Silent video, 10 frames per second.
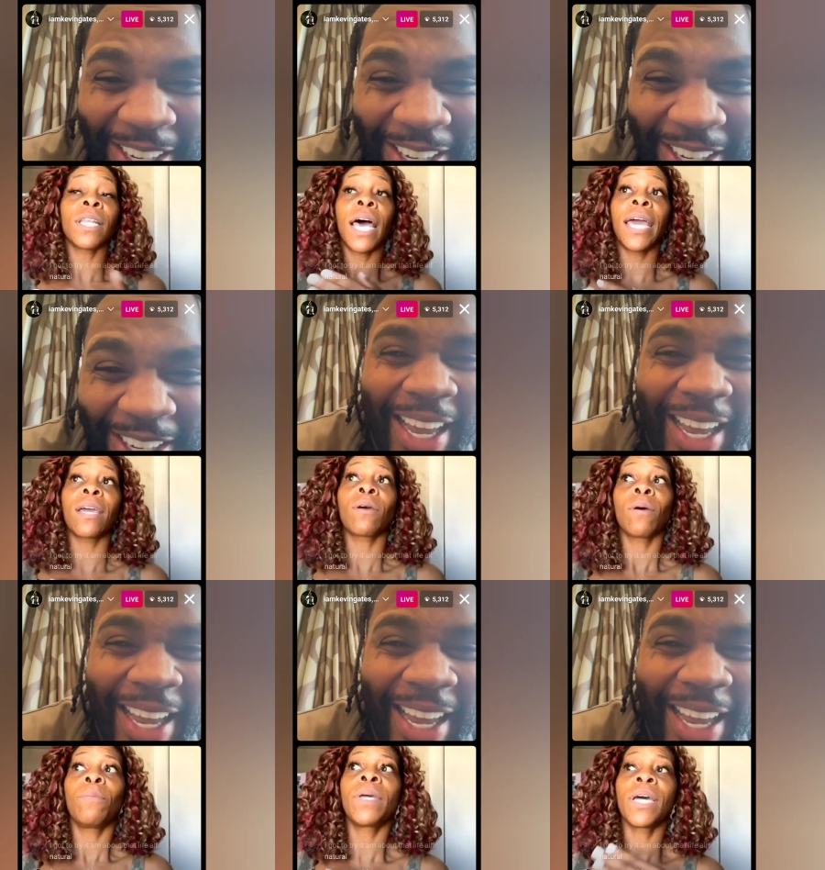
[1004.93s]
Speaker 1: oh like,
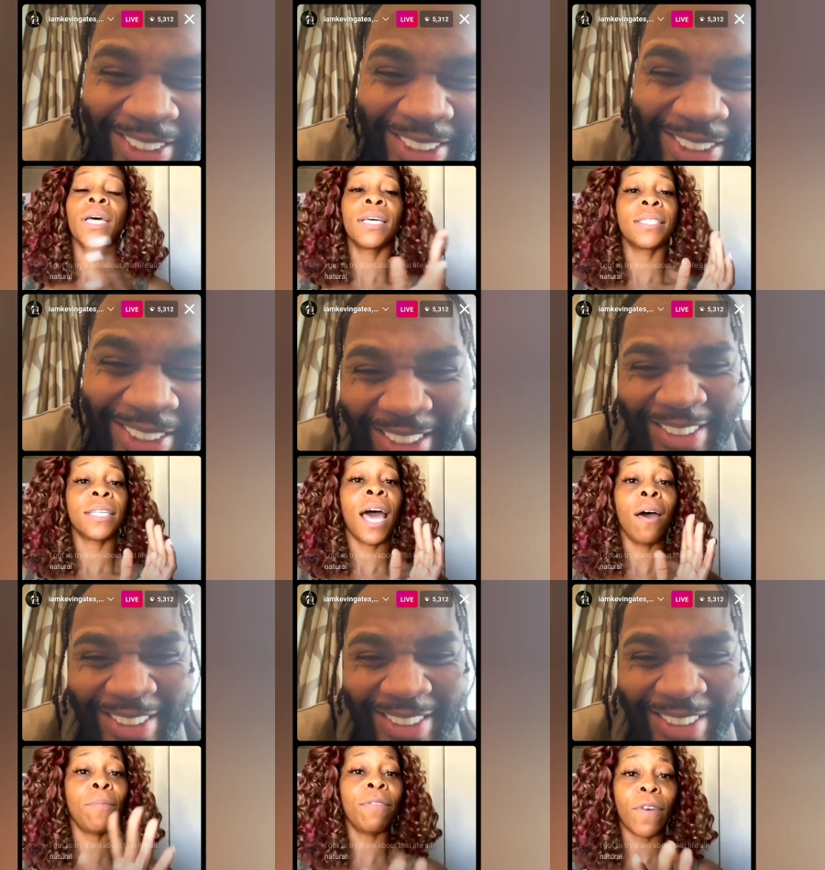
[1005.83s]

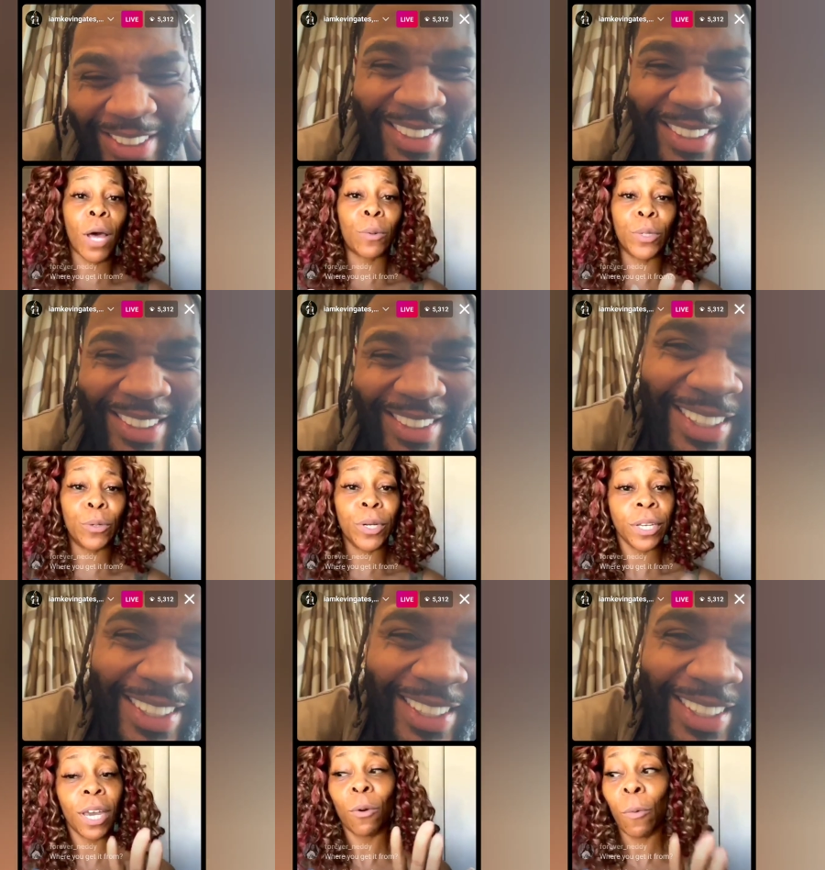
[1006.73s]
following you
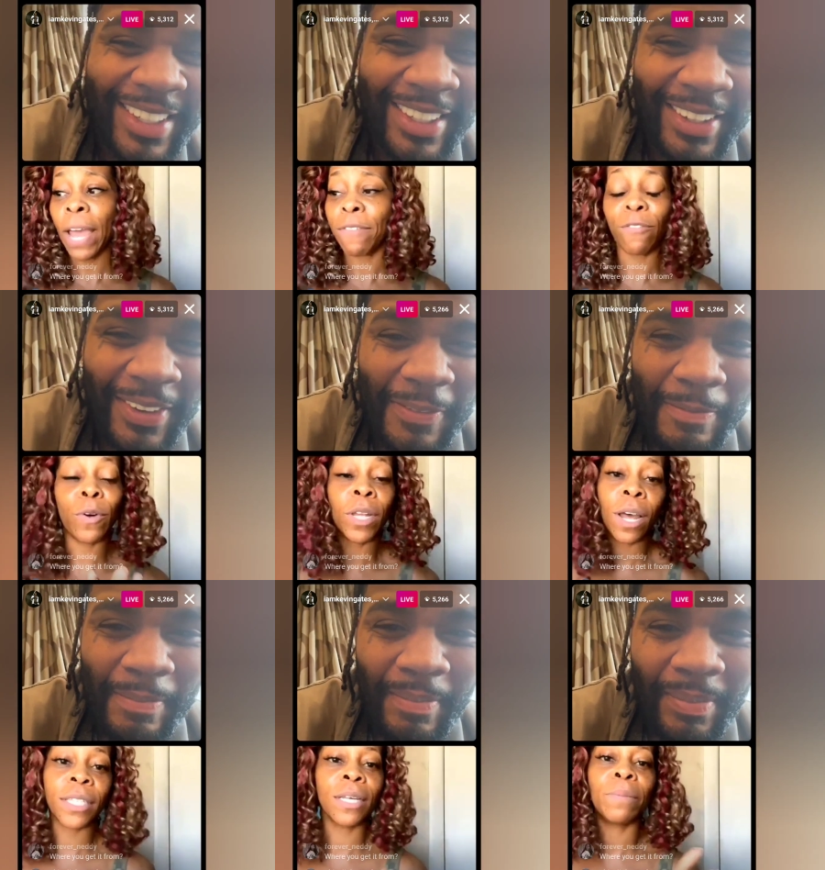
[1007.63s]
and, and wifey for a
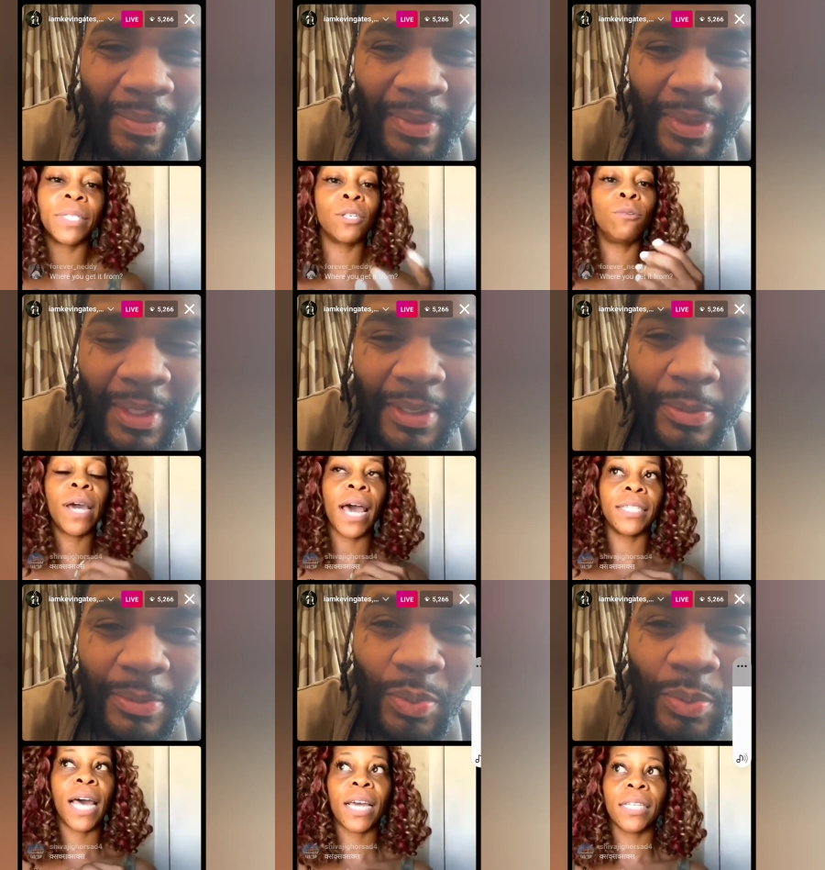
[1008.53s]
long time, and so you guys,
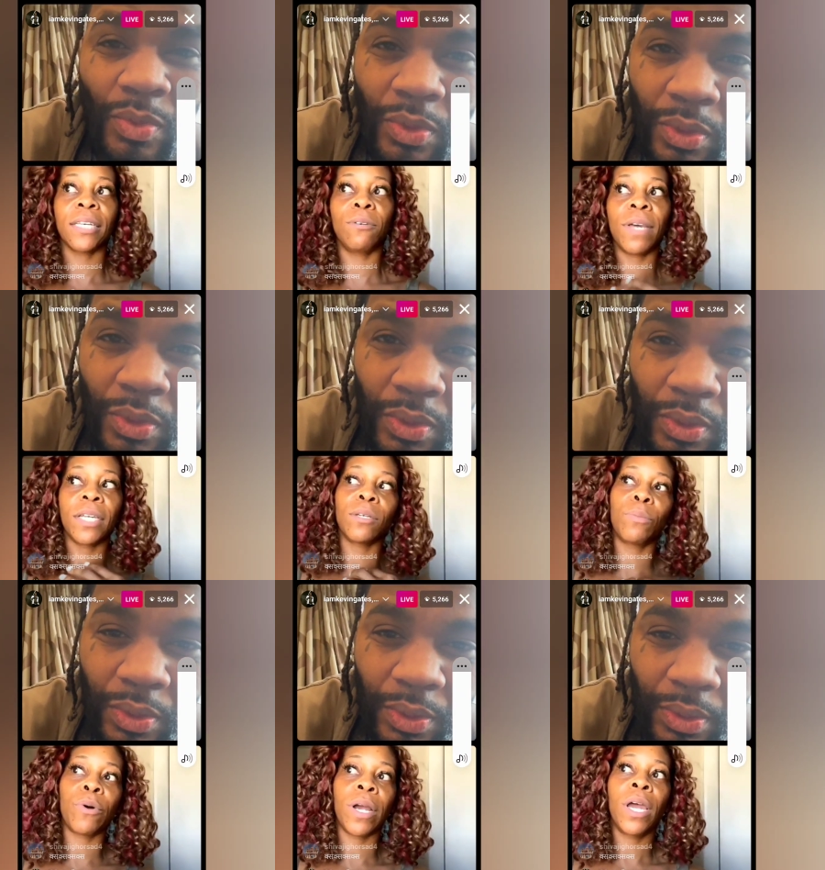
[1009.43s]
I can tell you guys are
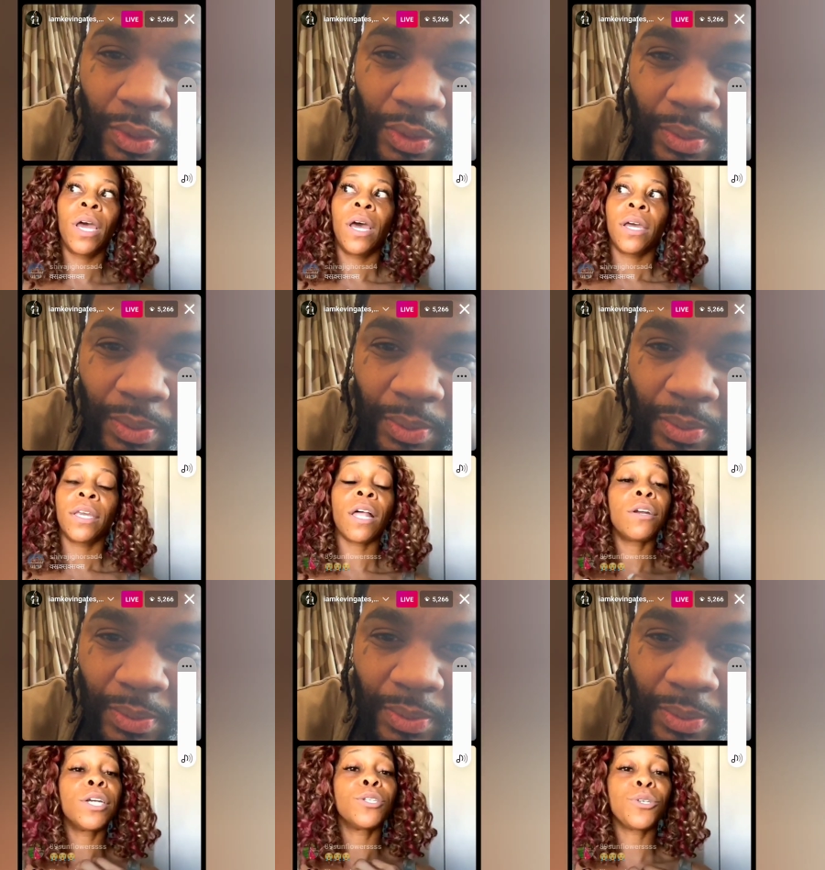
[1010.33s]
more, y'all are in